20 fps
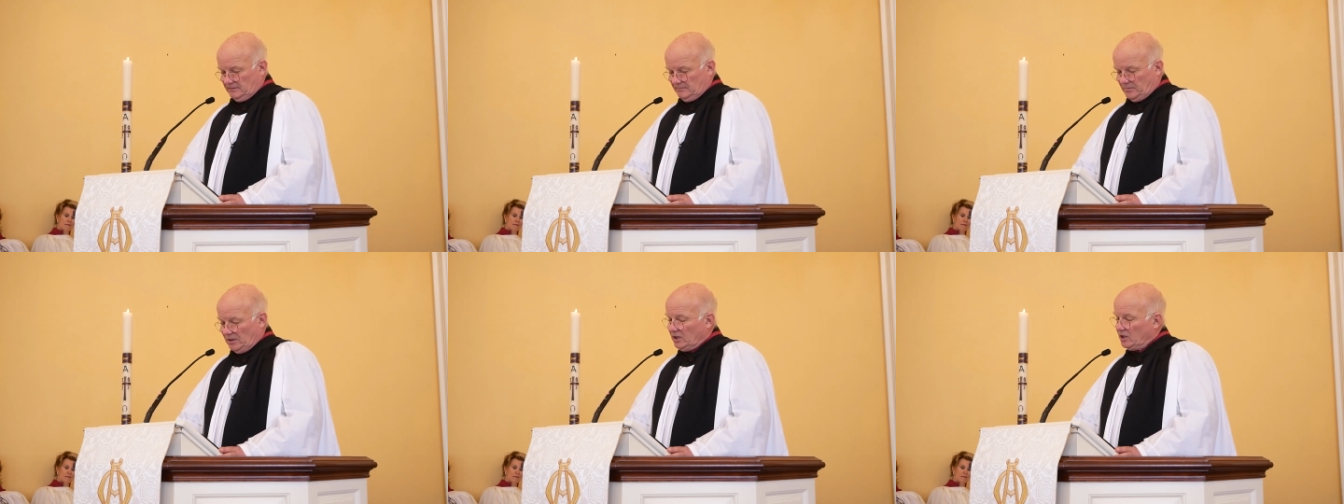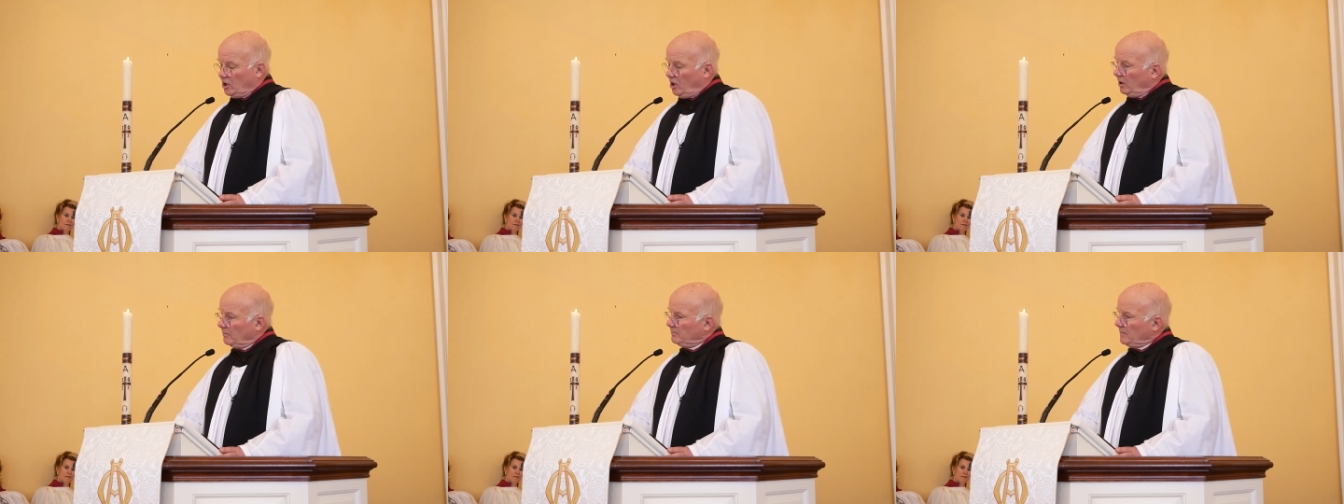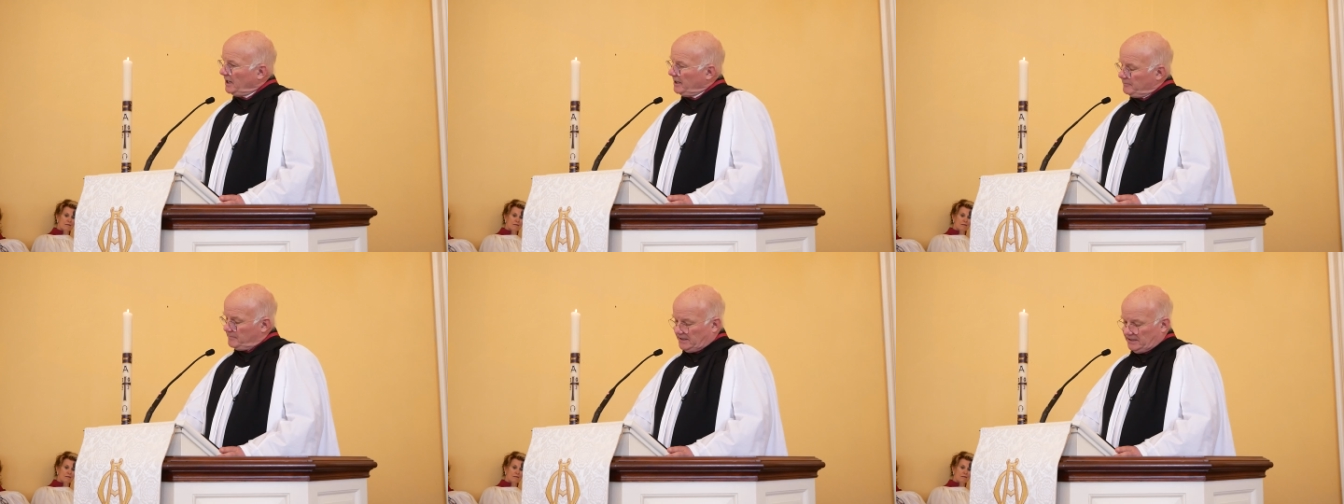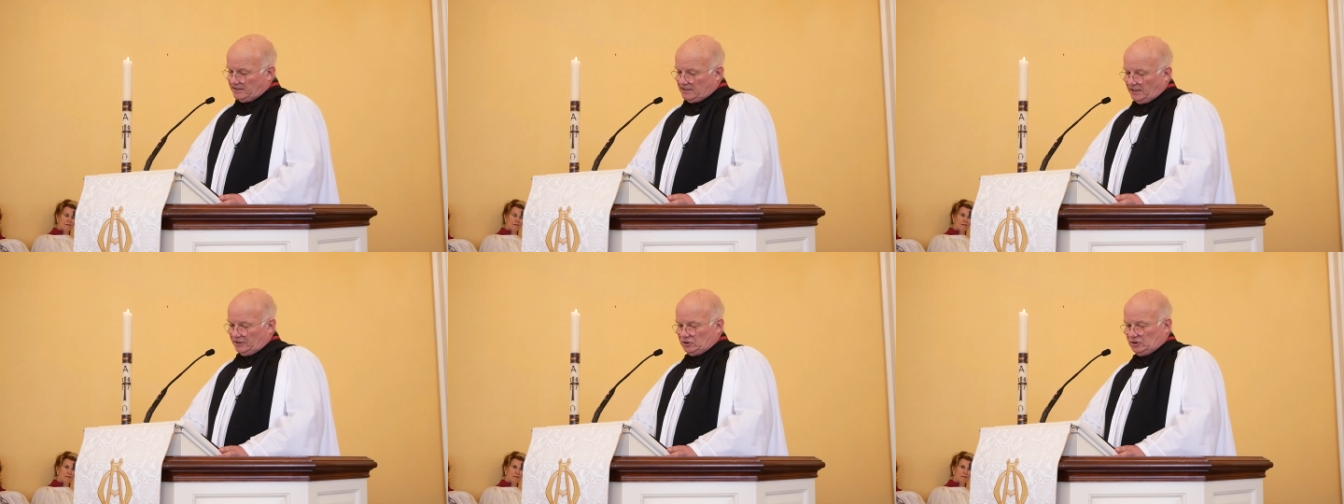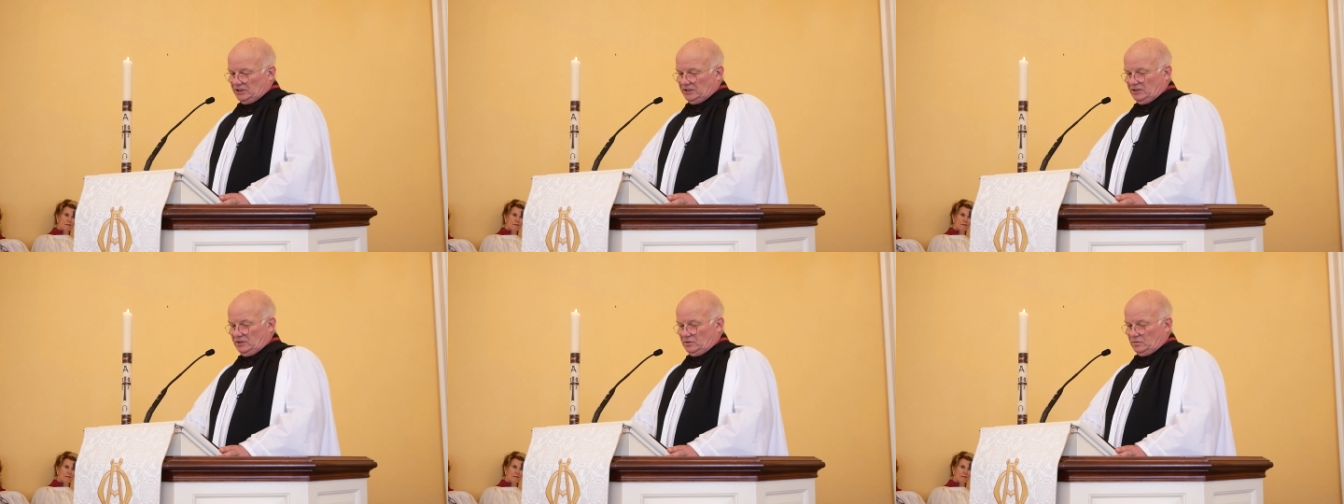but God might be
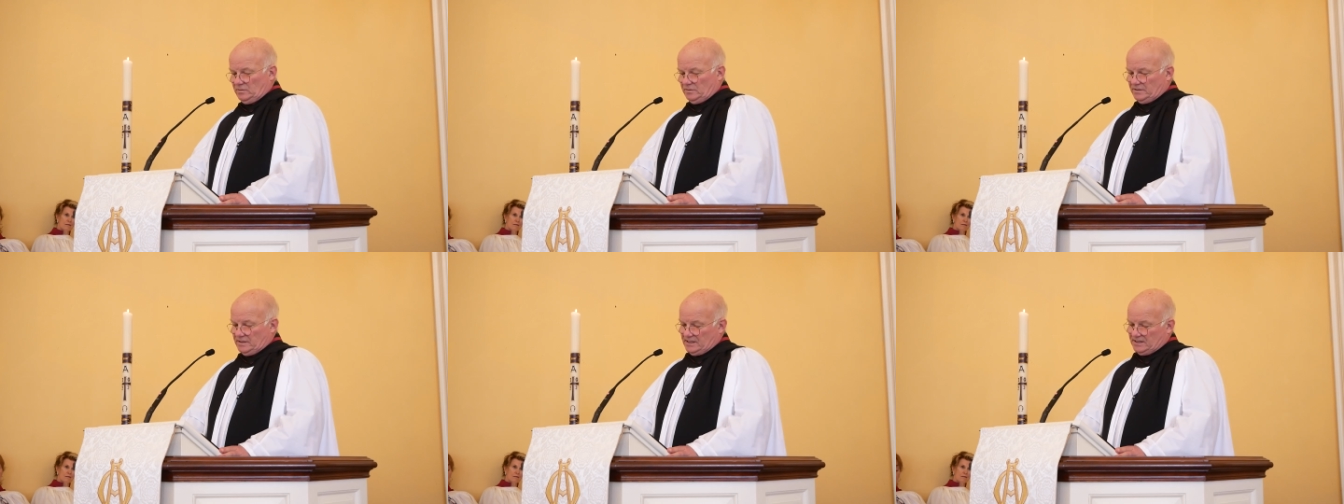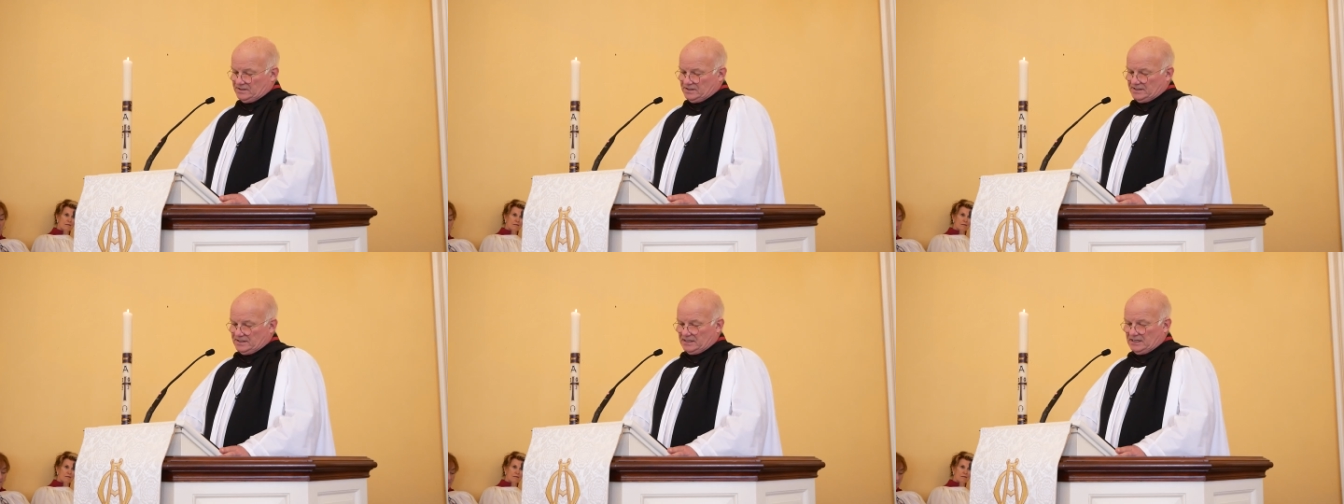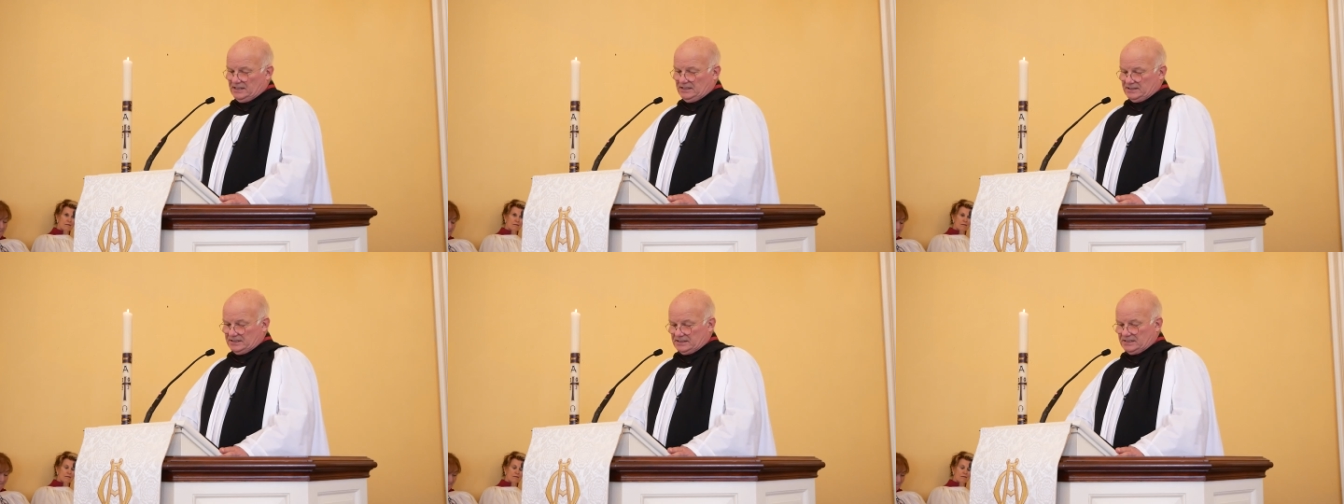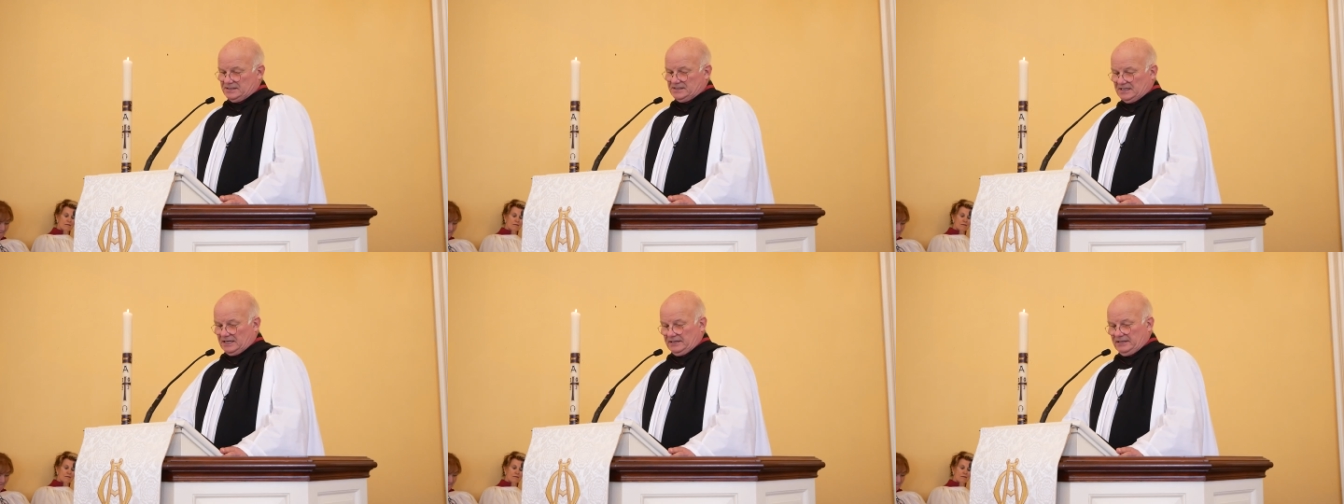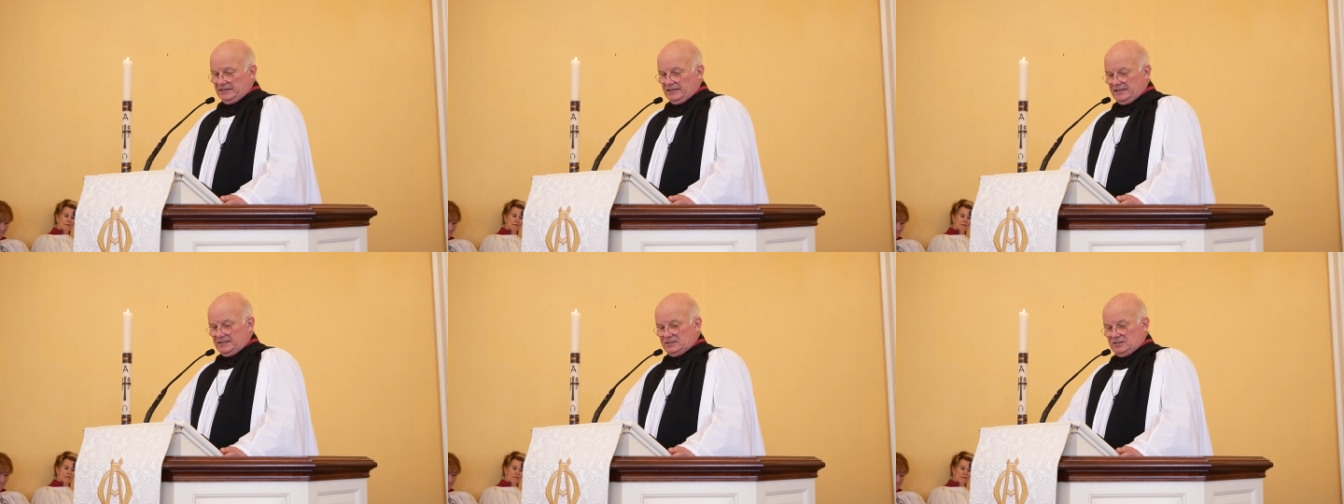nudging you this Easter
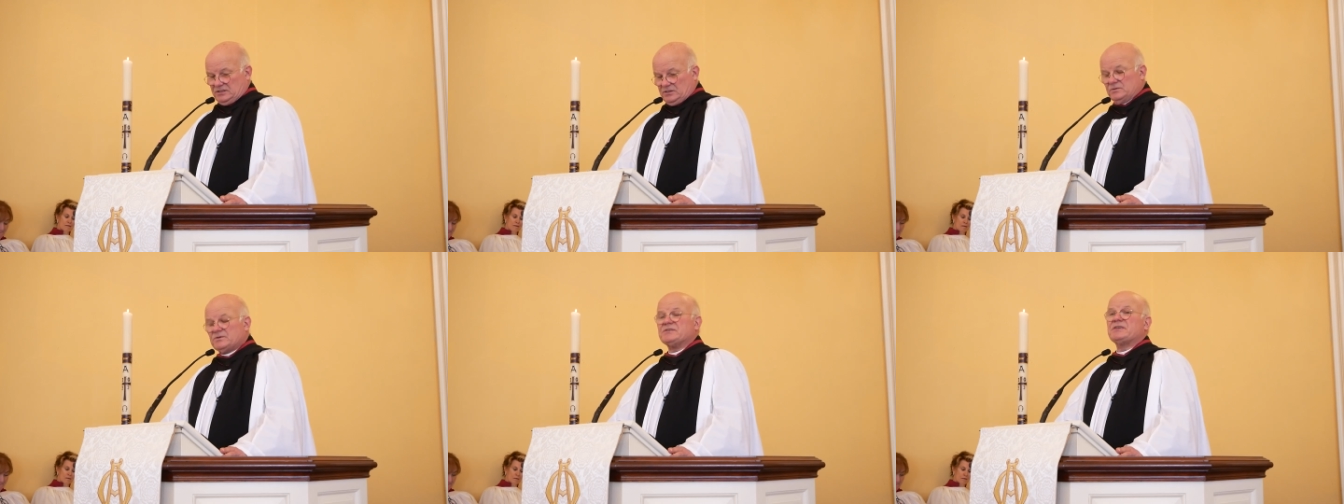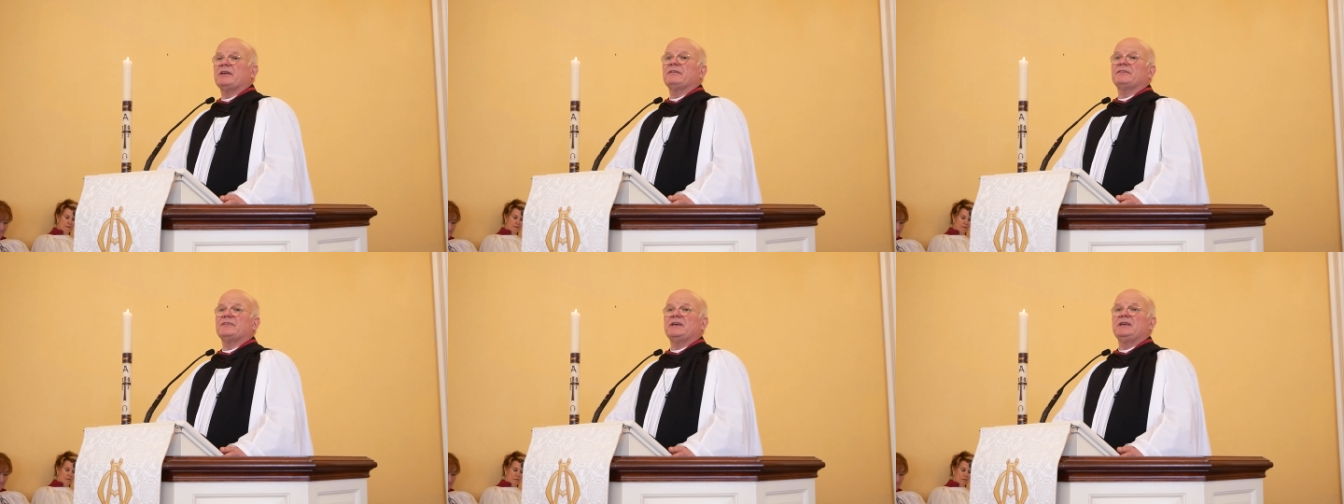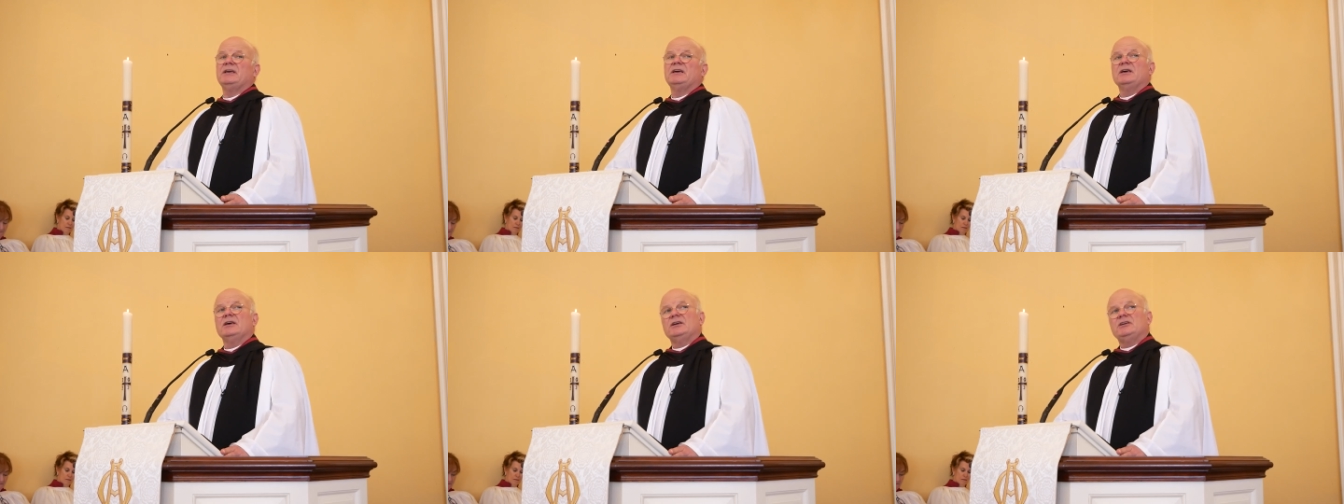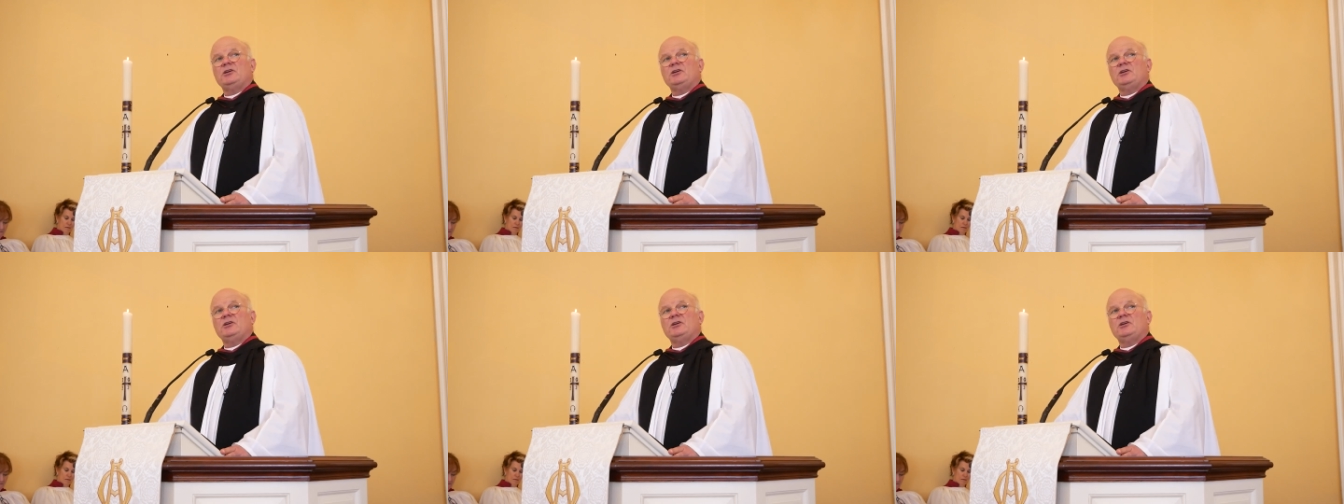Sunday to do something